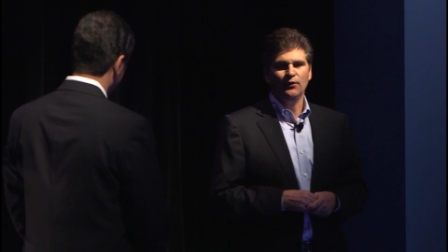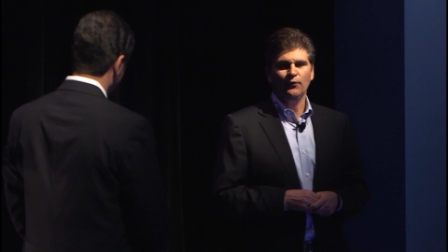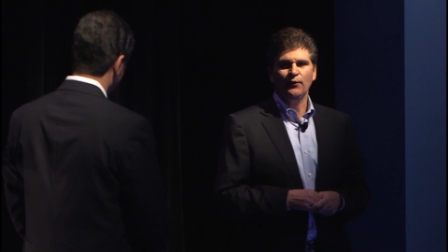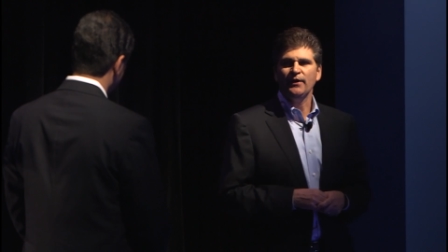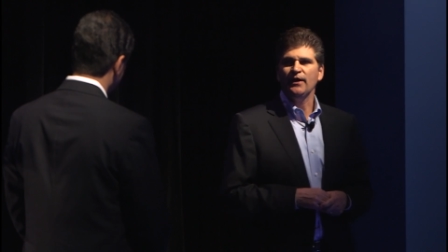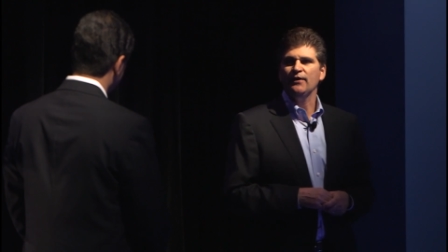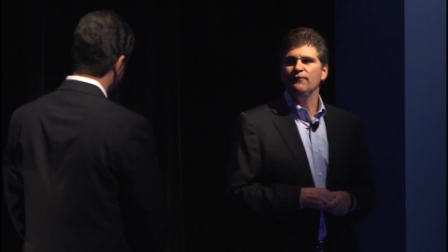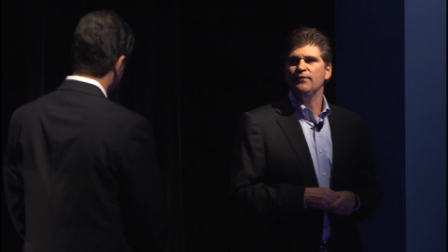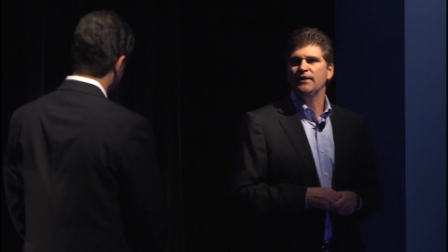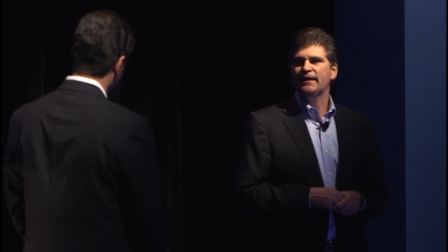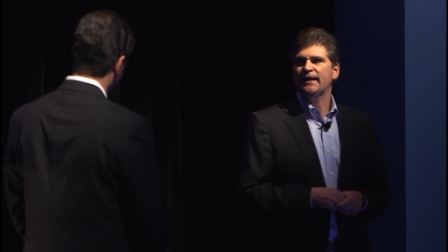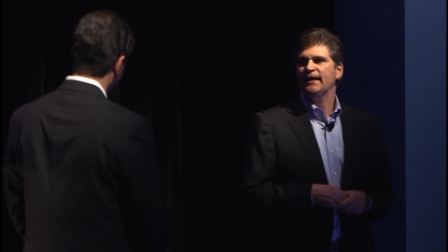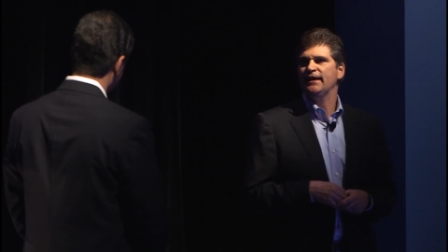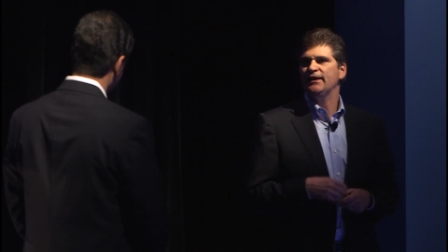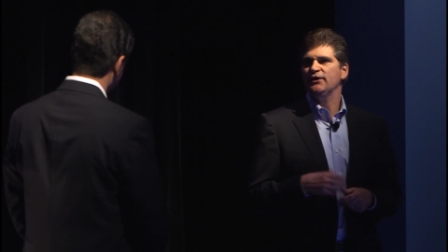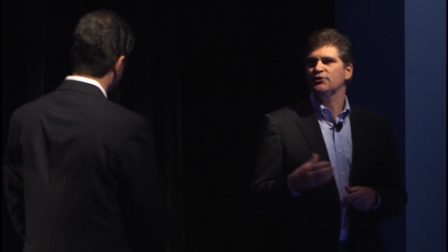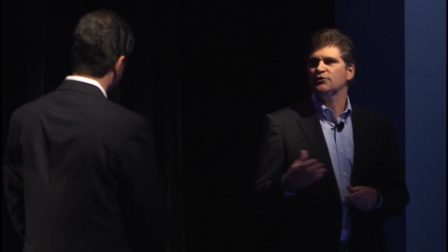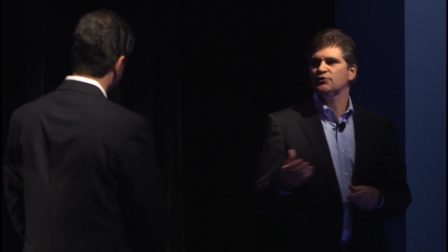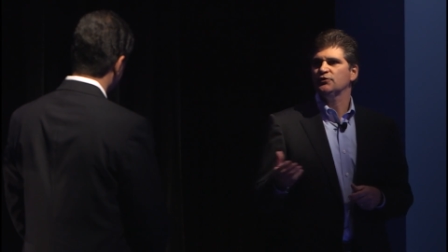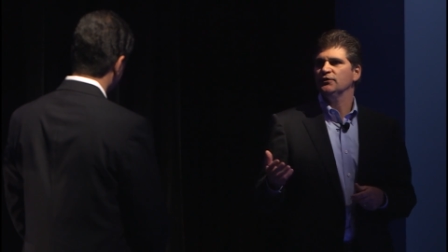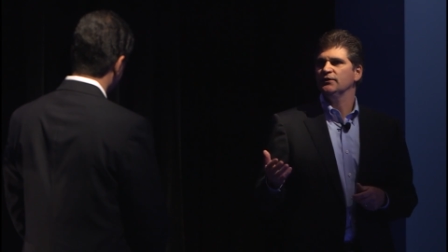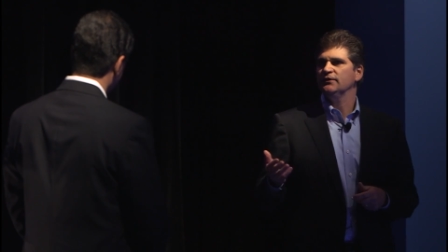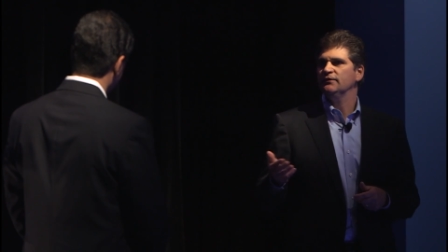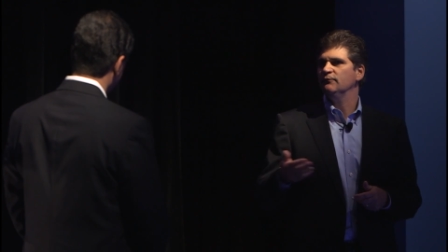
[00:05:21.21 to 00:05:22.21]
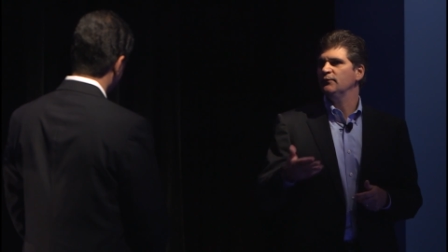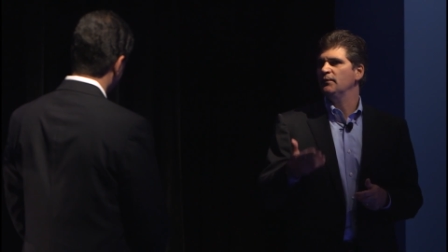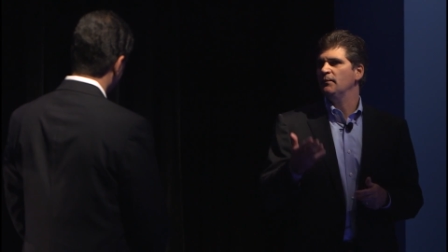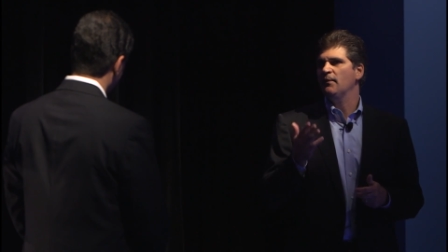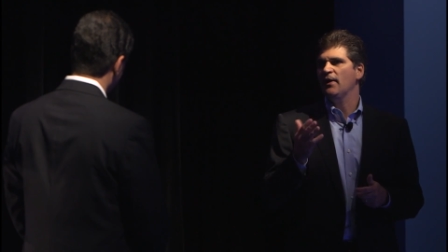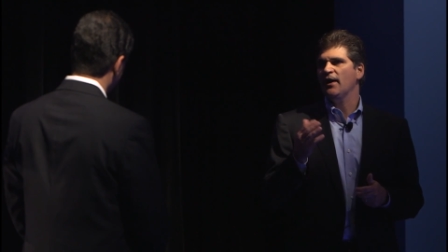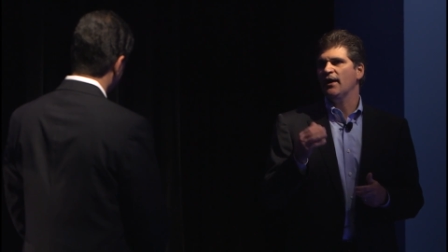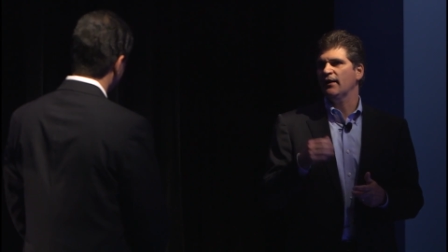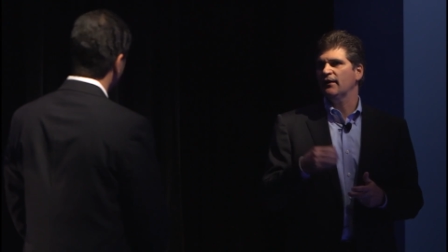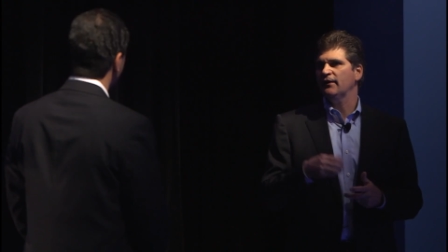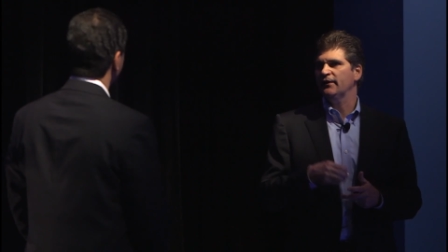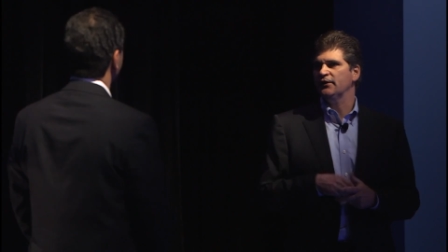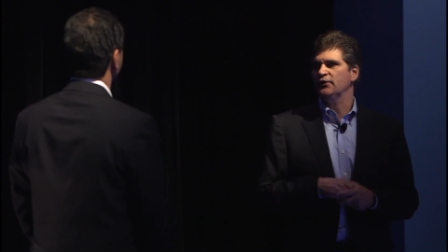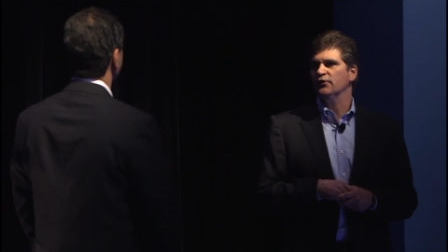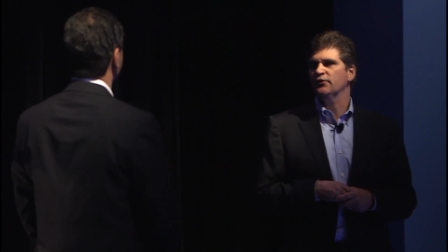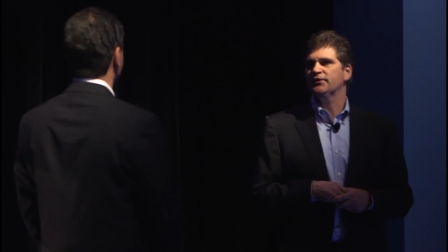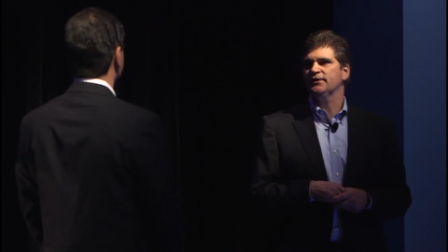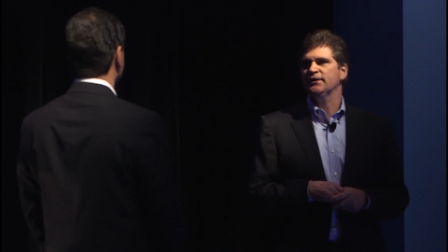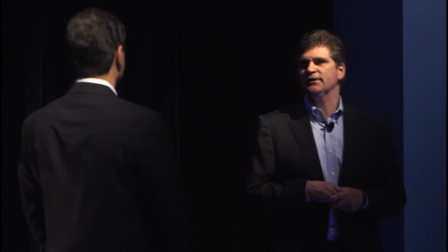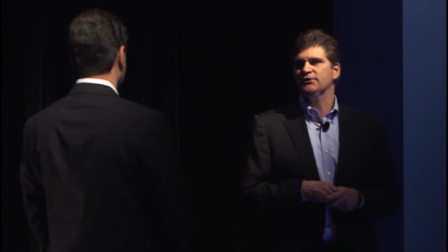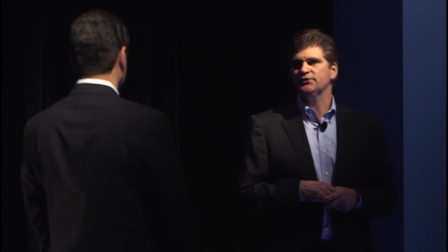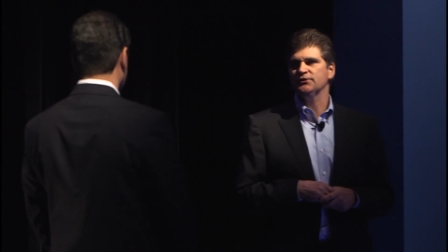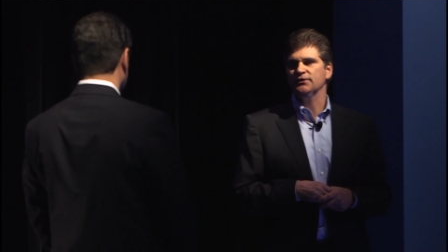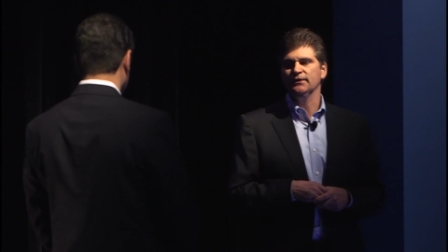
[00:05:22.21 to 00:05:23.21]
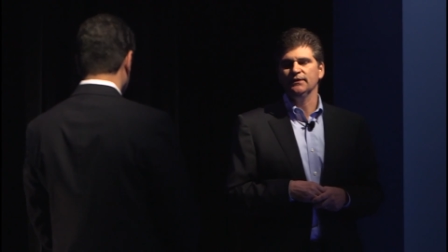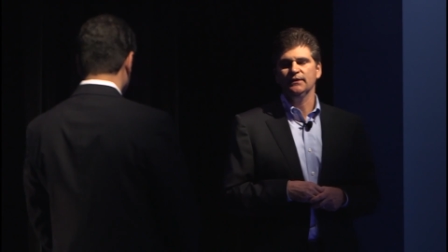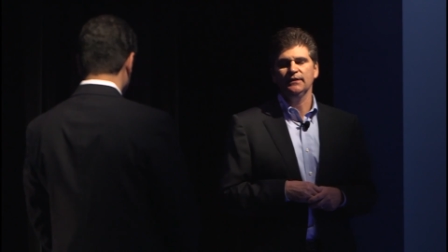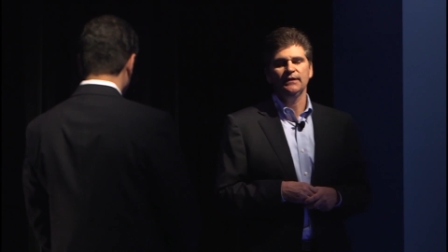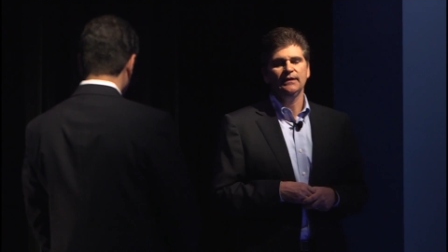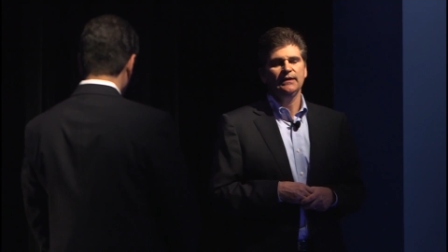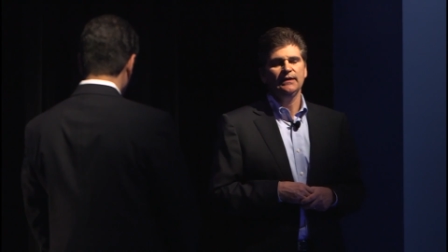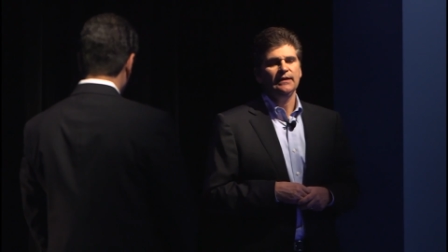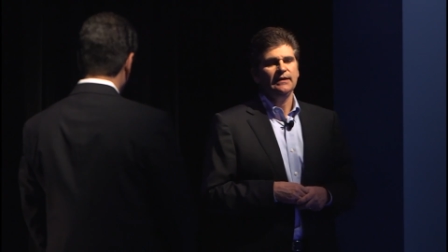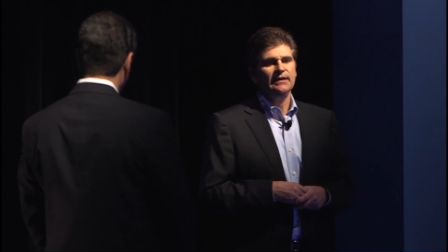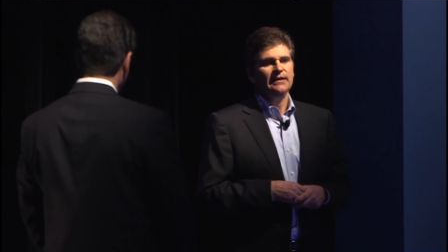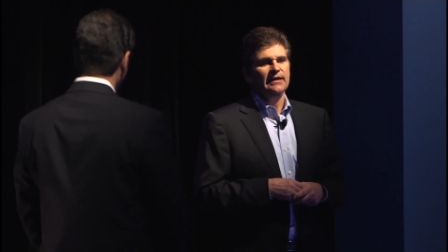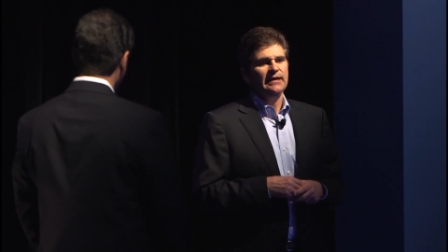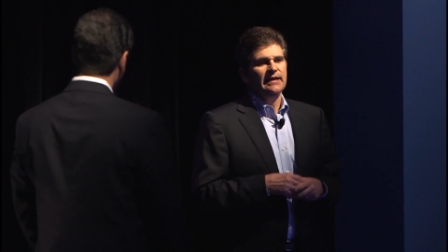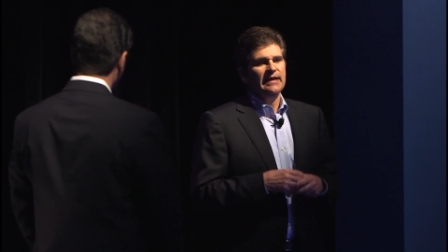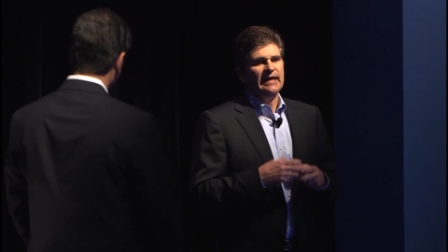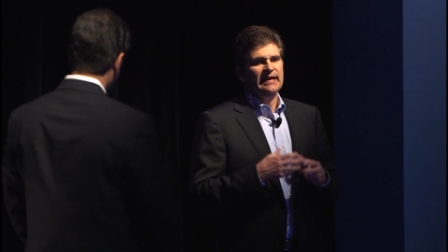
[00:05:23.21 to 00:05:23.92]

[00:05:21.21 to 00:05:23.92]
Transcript: going on vacation, remodeling your kitchen, right.